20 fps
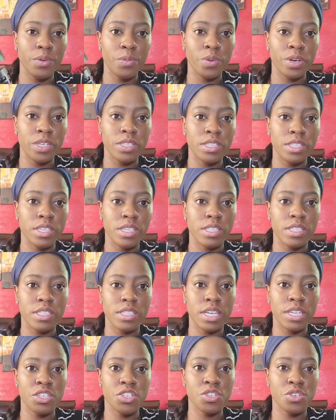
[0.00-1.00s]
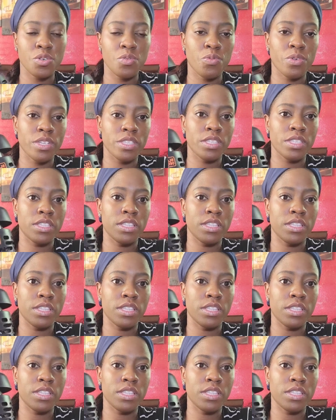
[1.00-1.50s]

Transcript: was essential was